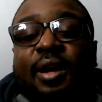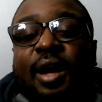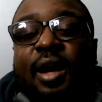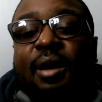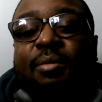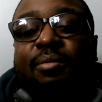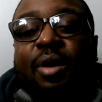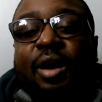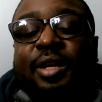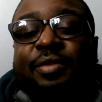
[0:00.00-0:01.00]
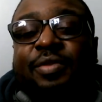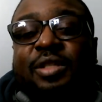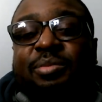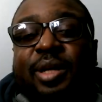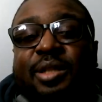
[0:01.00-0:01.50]
Our defense
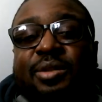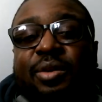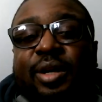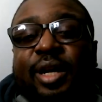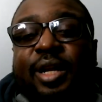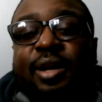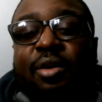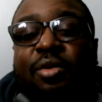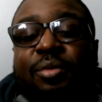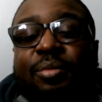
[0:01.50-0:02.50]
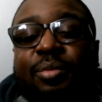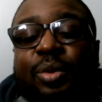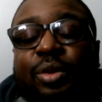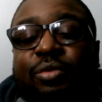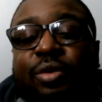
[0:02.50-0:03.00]
is based on getting home
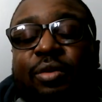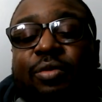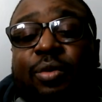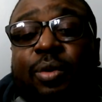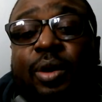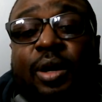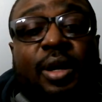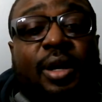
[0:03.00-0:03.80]
with the front four